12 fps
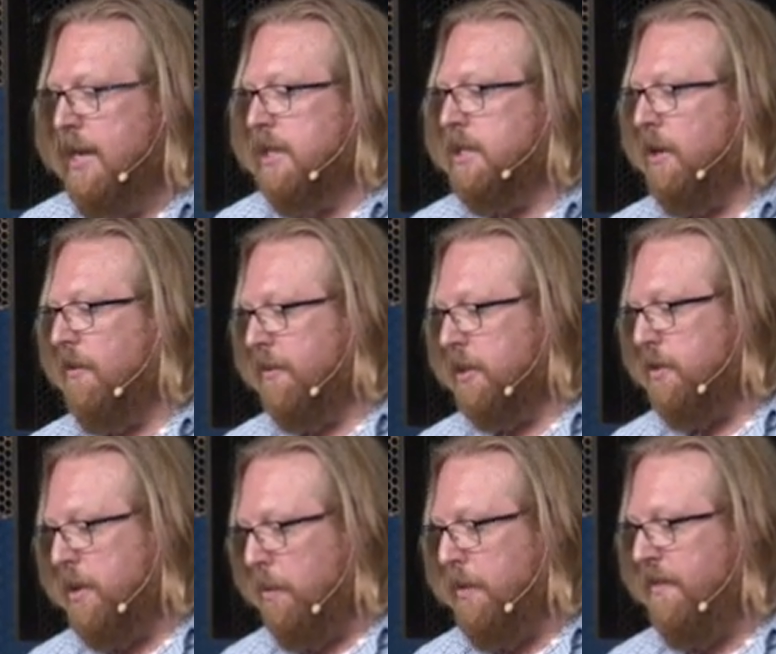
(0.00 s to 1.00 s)
So first
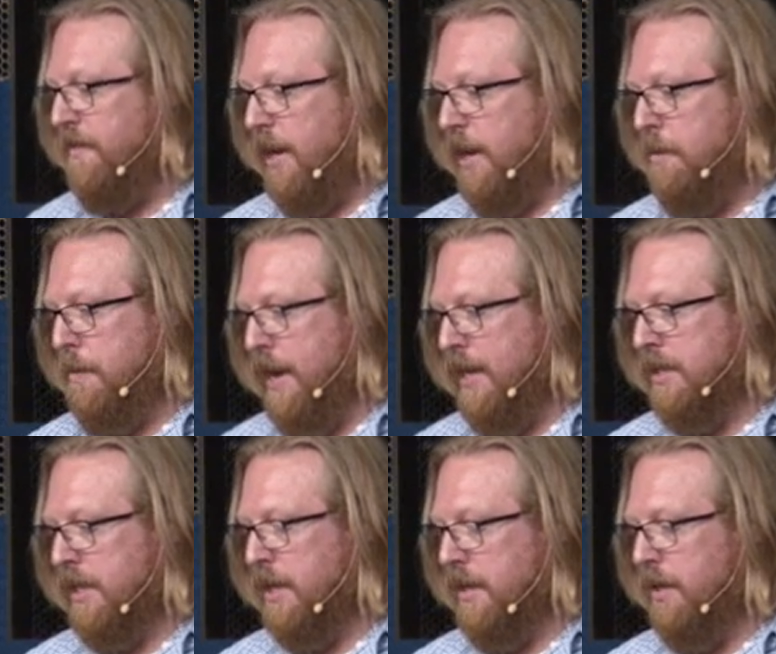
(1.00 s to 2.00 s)
we open the file by
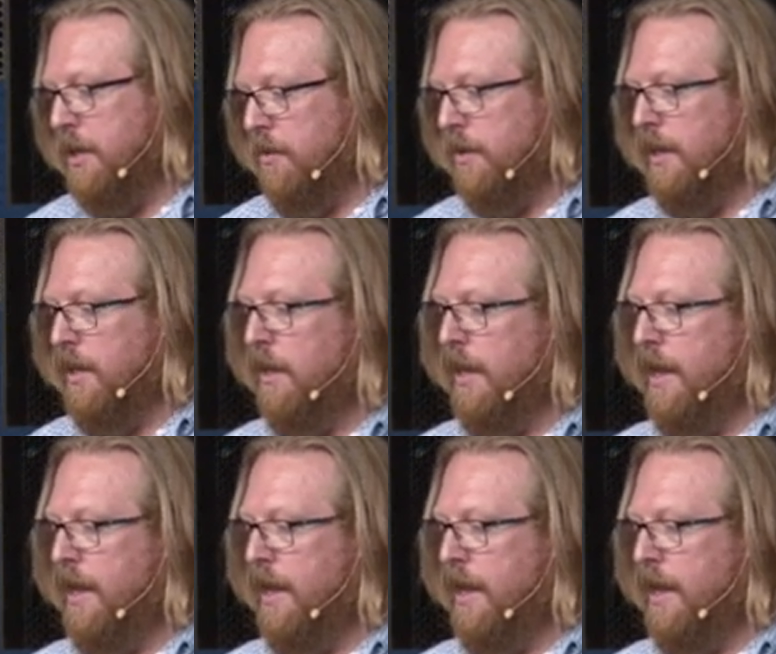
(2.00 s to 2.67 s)
passing in the URL,